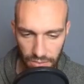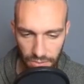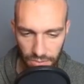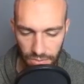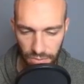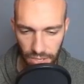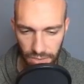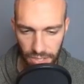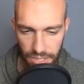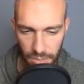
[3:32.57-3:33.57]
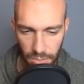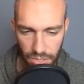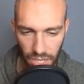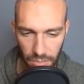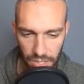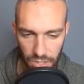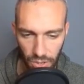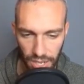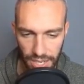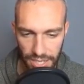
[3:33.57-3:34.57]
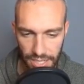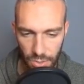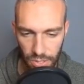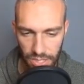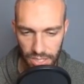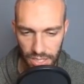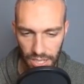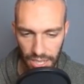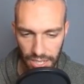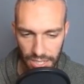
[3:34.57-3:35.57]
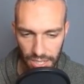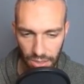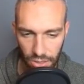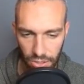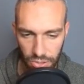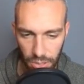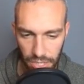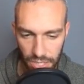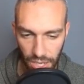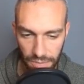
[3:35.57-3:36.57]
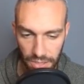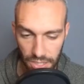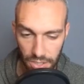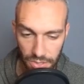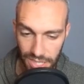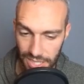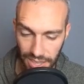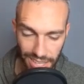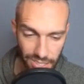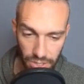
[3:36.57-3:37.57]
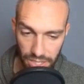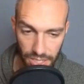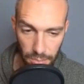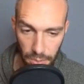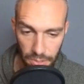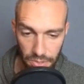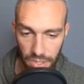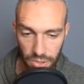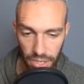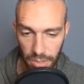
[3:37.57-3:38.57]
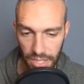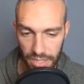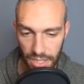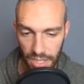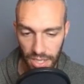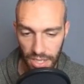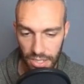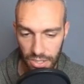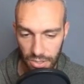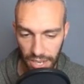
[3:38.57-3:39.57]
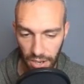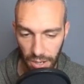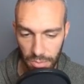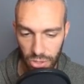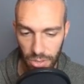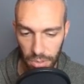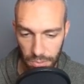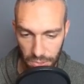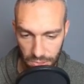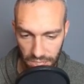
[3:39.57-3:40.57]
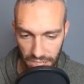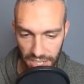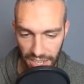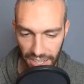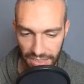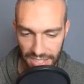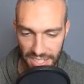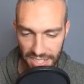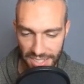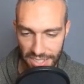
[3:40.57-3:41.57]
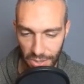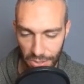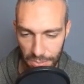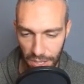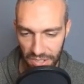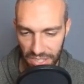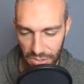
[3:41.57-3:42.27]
Very, very similar timing. So I get to it and get a third Trailblaze off. And the good news is that's already a double boosted Trailblaze. So now I'm triple boosted and this thing is so spammy.